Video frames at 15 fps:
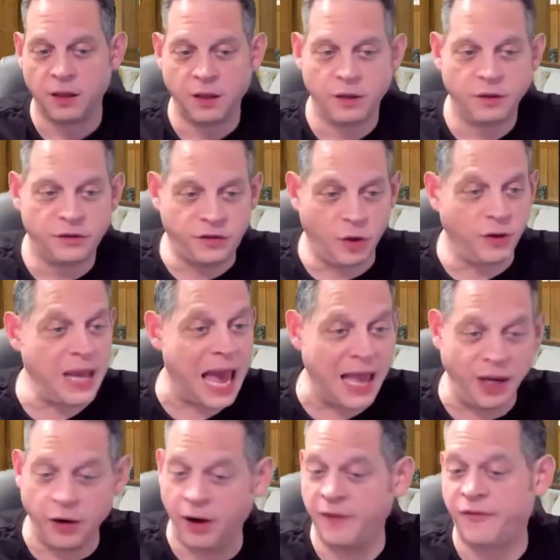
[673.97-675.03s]
So yeah,
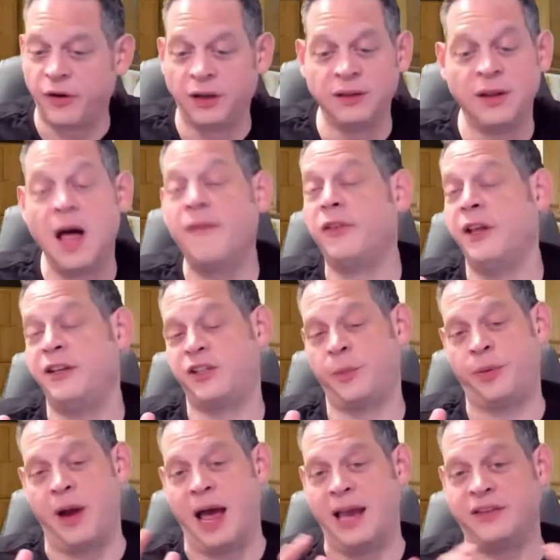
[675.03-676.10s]
you're in for a lovely
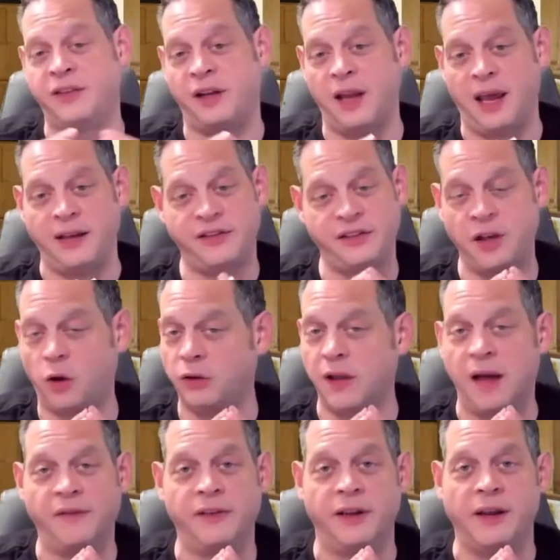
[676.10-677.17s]
surprise today. So
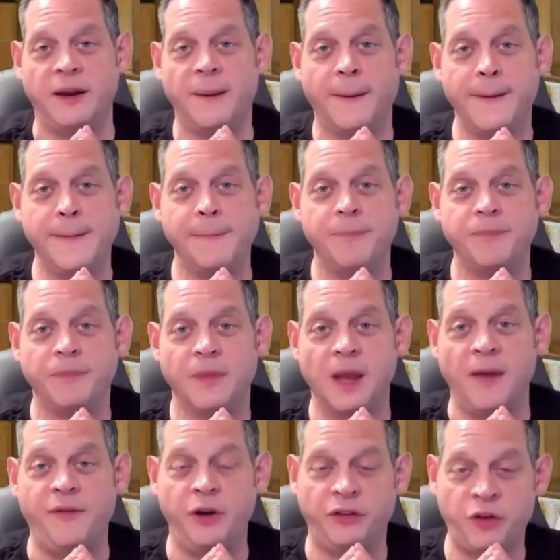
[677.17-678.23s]
lovely. If
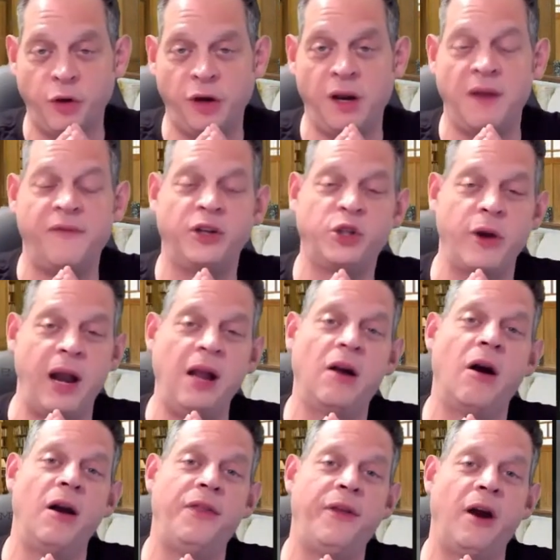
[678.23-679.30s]
you're tuning in for Trading
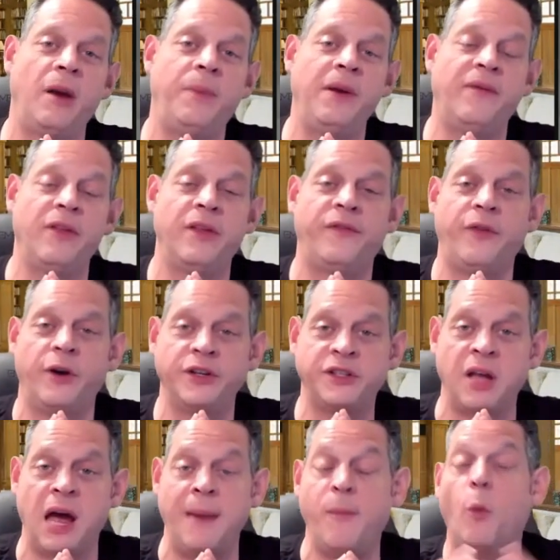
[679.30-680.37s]
Card Therapy for the first
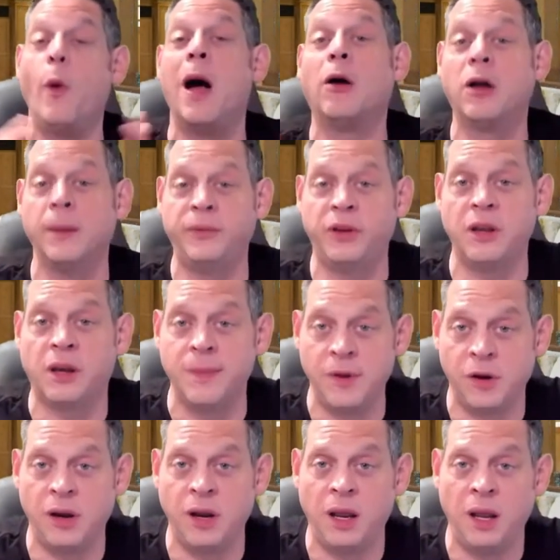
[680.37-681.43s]
time, welcome to the
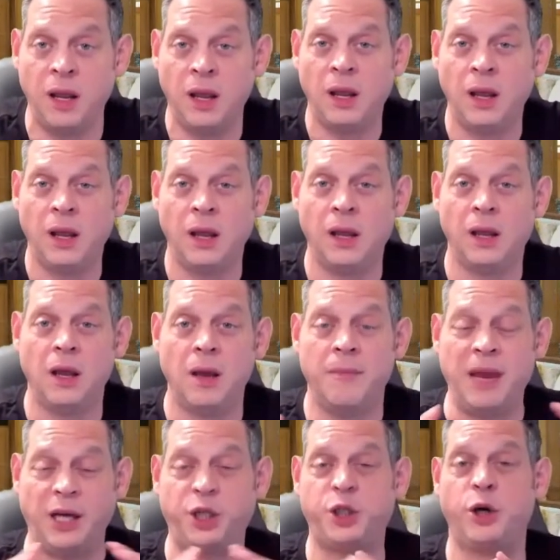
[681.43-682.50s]
community.
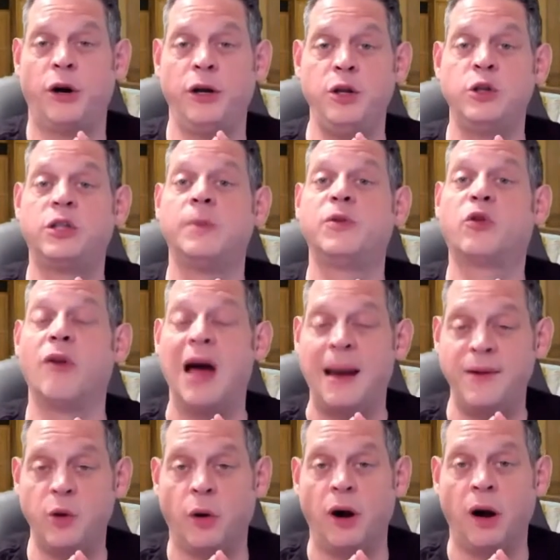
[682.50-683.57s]
Make sure you subscribe
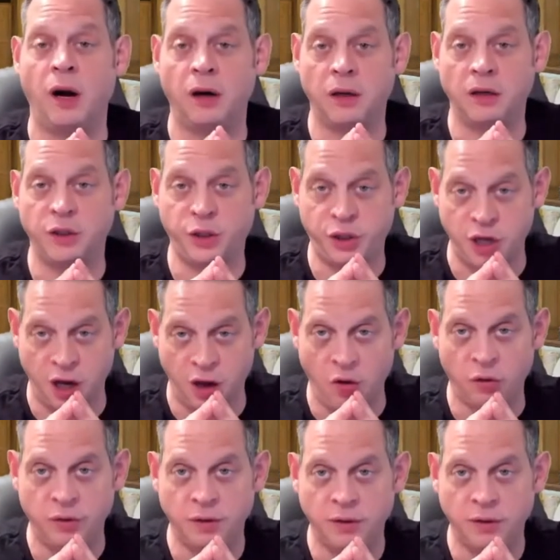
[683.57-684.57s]
to our show.